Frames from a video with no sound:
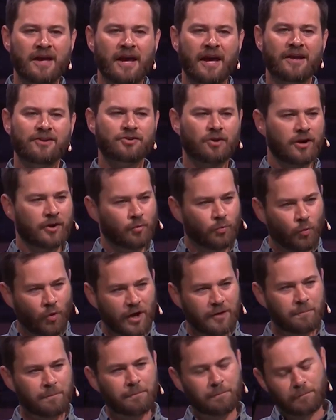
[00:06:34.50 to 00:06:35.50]
And during
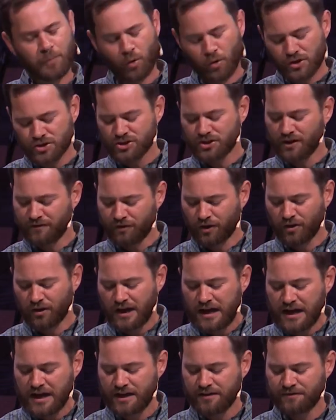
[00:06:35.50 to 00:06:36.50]
one portion of her
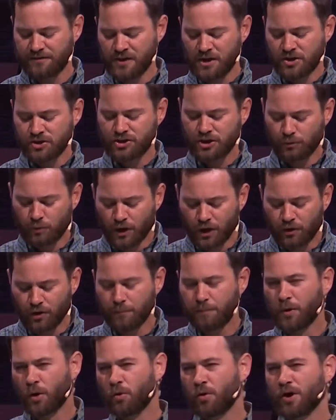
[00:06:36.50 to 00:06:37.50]
life, she wrote a
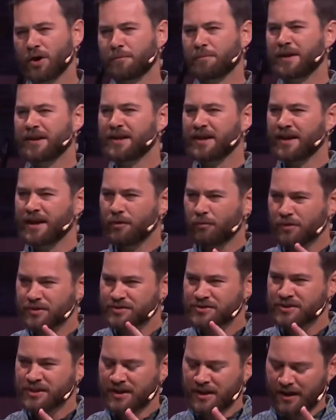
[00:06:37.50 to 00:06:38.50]
poem, and it
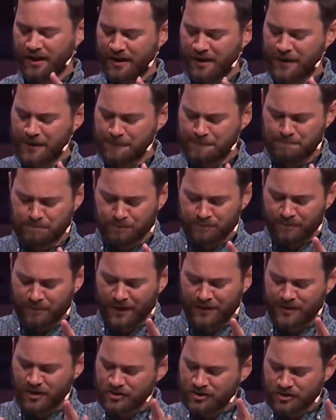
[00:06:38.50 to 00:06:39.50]
was,
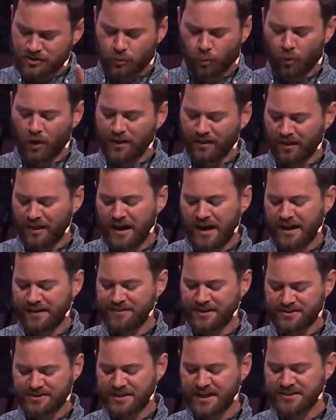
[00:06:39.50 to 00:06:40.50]
there's just one line
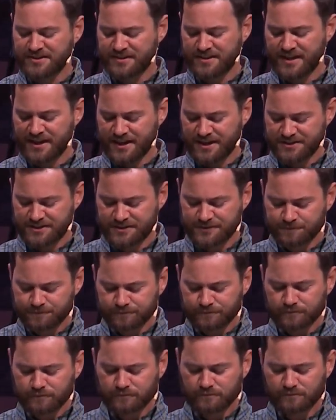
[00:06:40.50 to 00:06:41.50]
that says this:
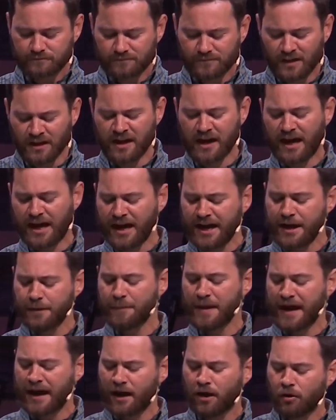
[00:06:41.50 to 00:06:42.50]
I
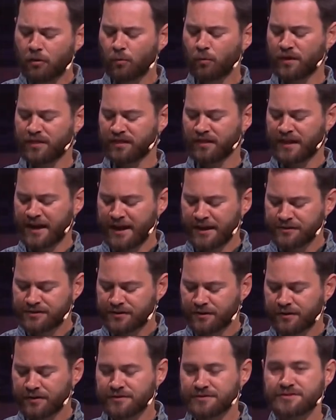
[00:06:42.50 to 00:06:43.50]
am out with
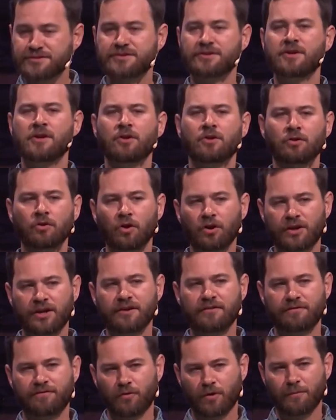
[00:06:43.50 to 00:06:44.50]
lanterns
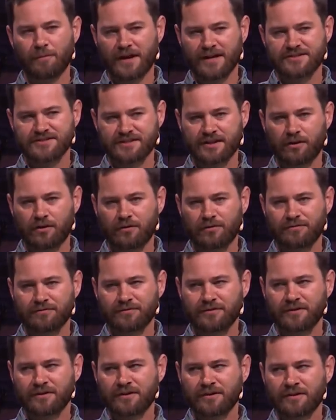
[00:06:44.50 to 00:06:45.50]
looking for myself.
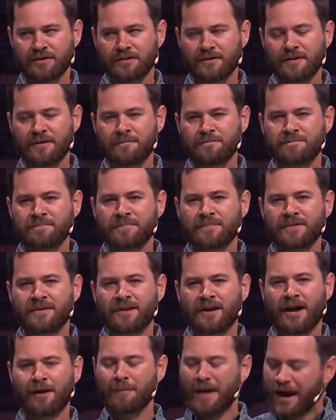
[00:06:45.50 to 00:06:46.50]

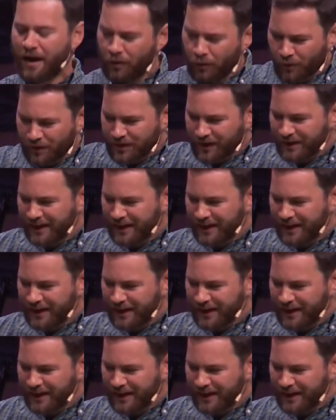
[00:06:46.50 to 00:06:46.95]
I'm out with a